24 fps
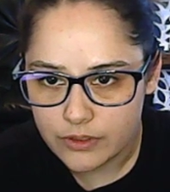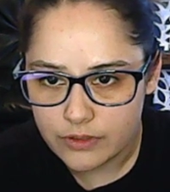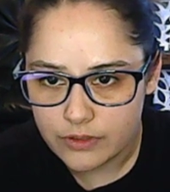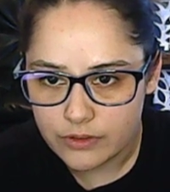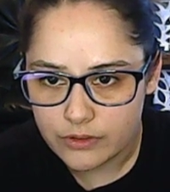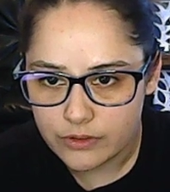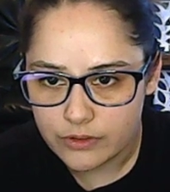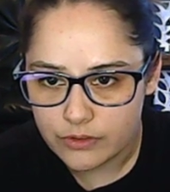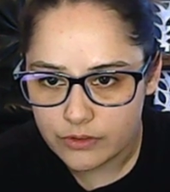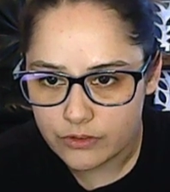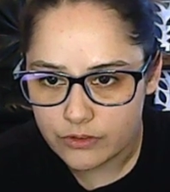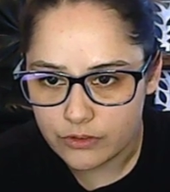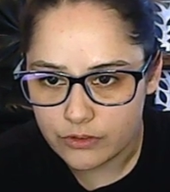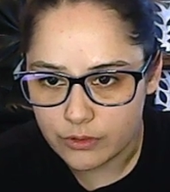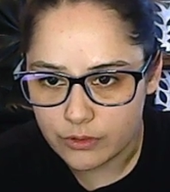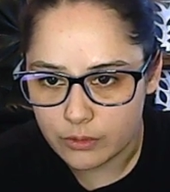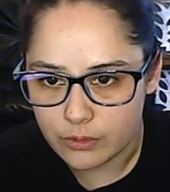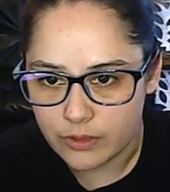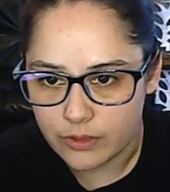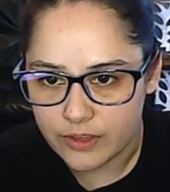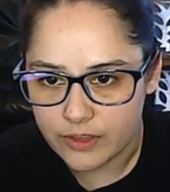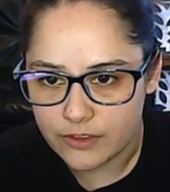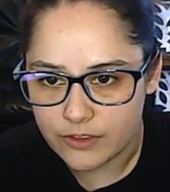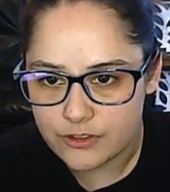So
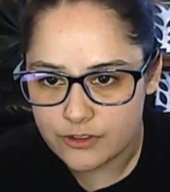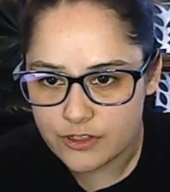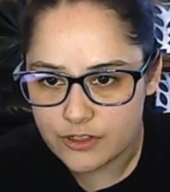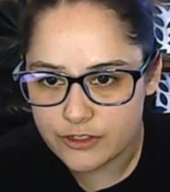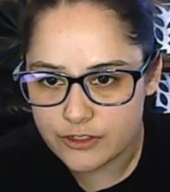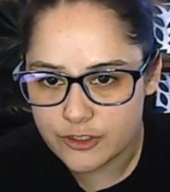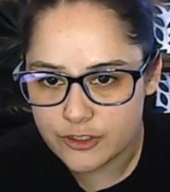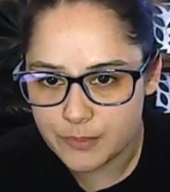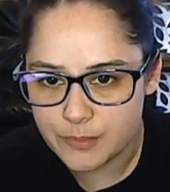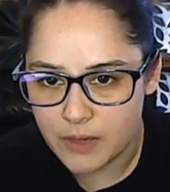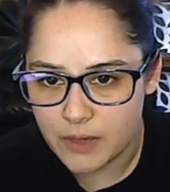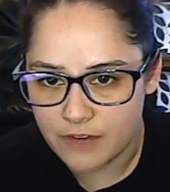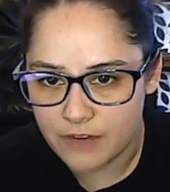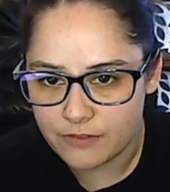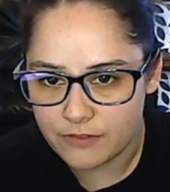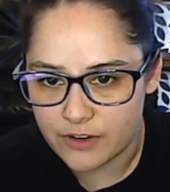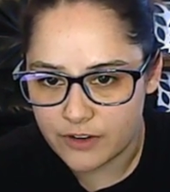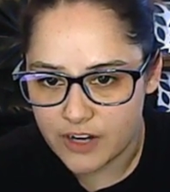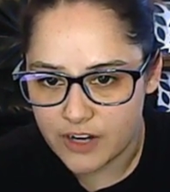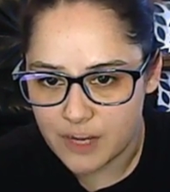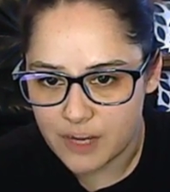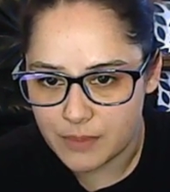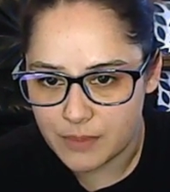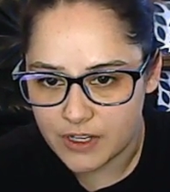like there's a little spot for
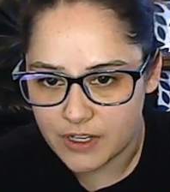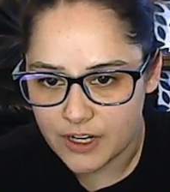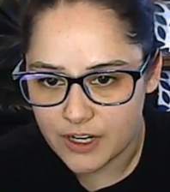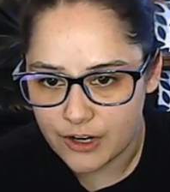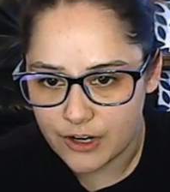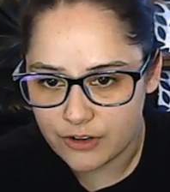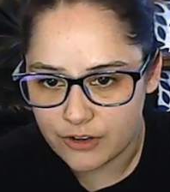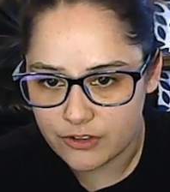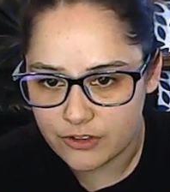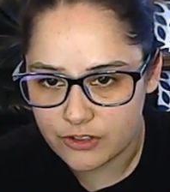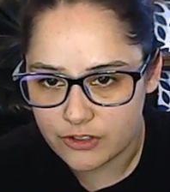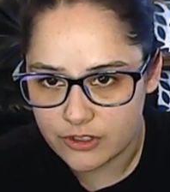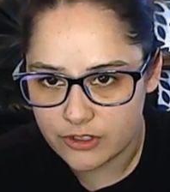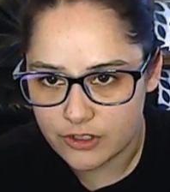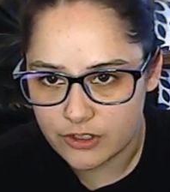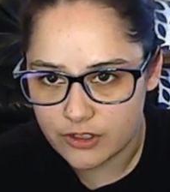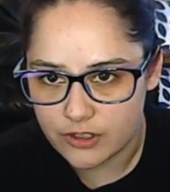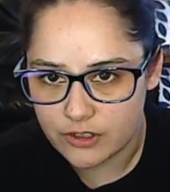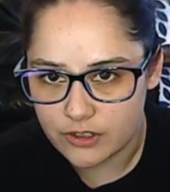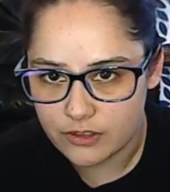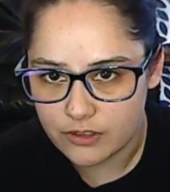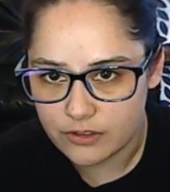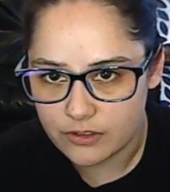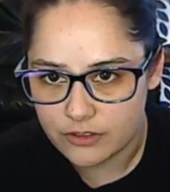name and
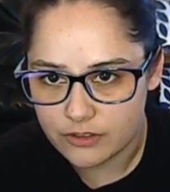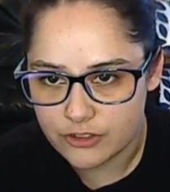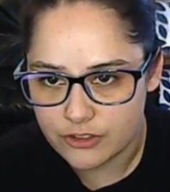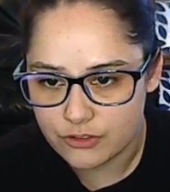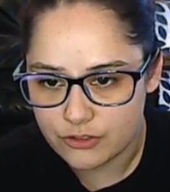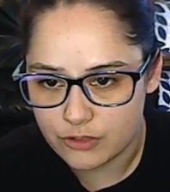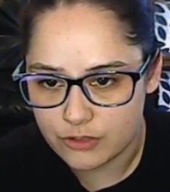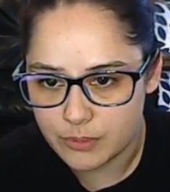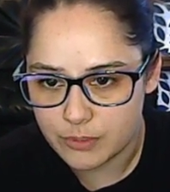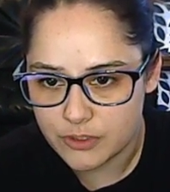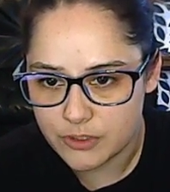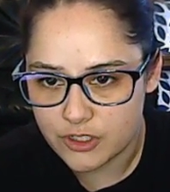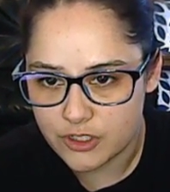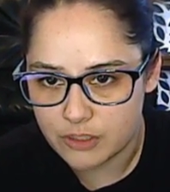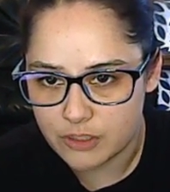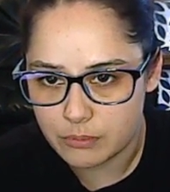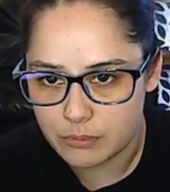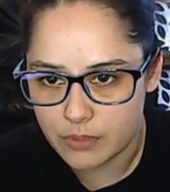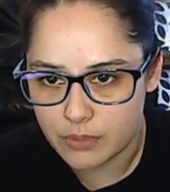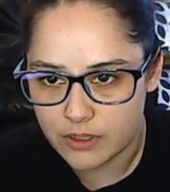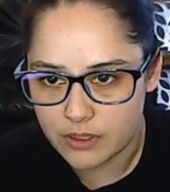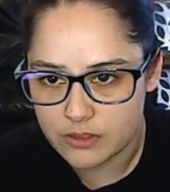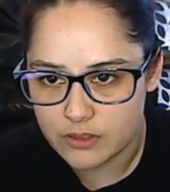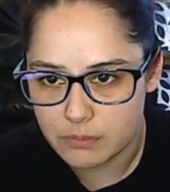character description,
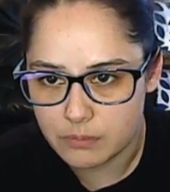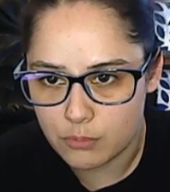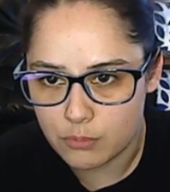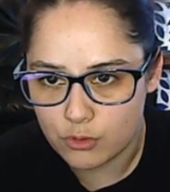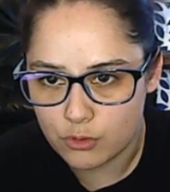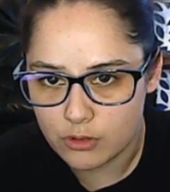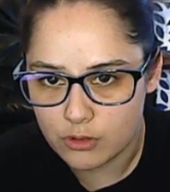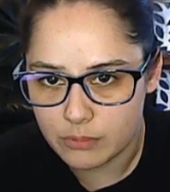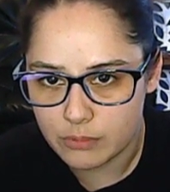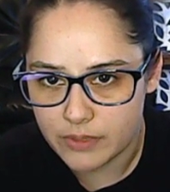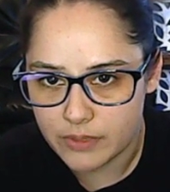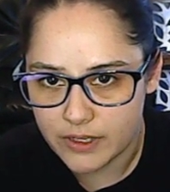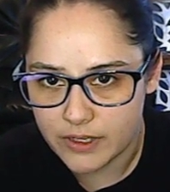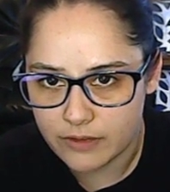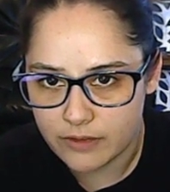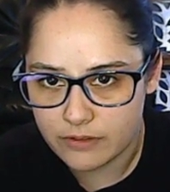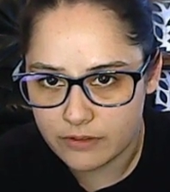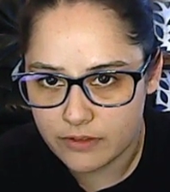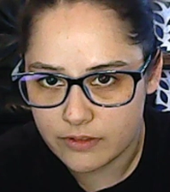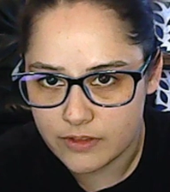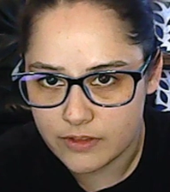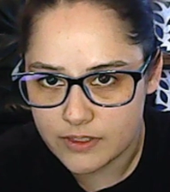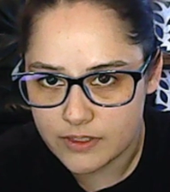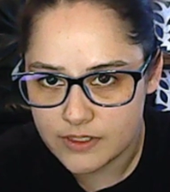but it's more
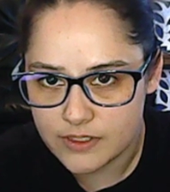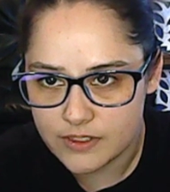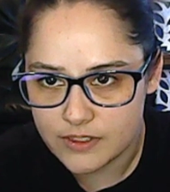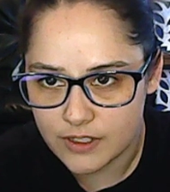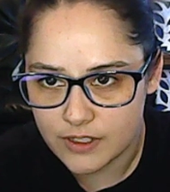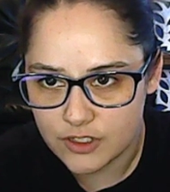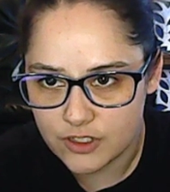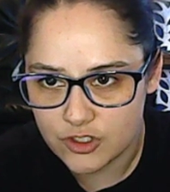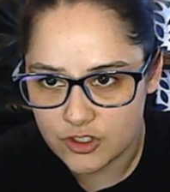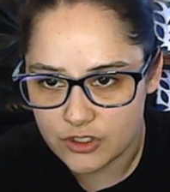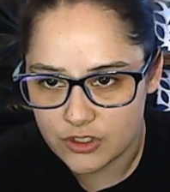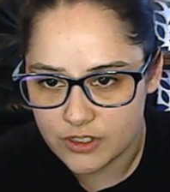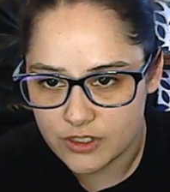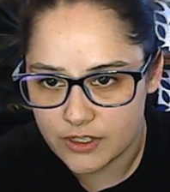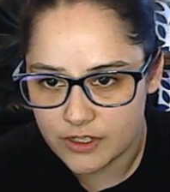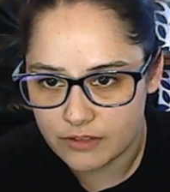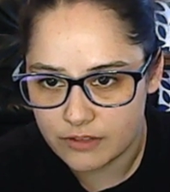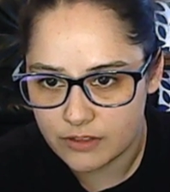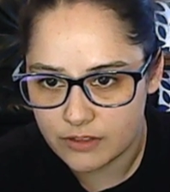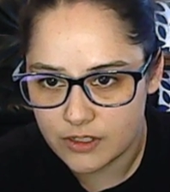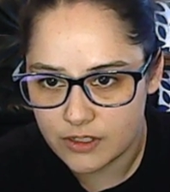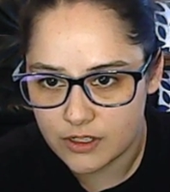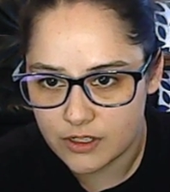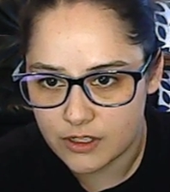about this section down
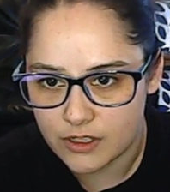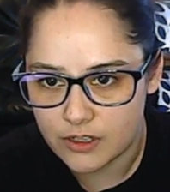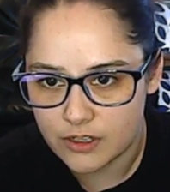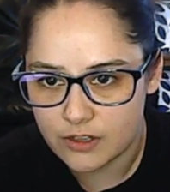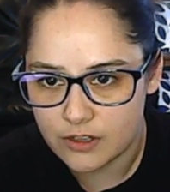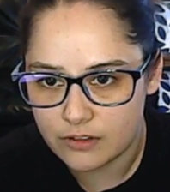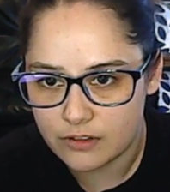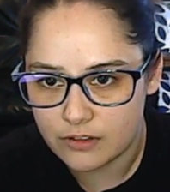here.